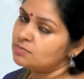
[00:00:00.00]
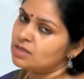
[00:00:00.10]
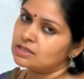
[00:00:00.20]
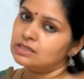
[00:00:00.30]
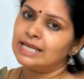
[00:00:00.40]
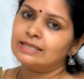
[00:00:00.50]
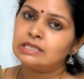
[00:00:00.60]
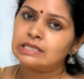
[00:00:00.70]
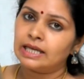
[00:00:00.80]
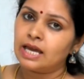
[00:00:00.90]
muscle, that is
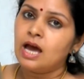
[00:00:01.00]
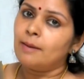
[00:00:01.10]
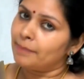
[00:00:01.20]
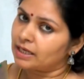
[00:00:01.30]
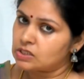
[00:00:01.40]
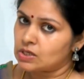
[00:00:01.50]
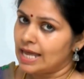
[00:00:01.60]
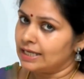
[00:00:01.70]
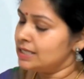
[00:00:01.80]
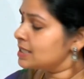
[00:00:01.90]
the
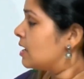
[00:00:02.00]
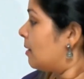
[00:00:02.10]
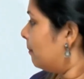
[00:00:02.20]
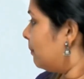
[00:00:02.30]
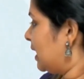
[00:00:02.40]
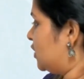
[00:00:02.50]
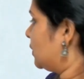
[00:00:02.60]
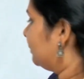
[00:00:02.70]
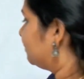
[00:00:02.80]
pectoralis major.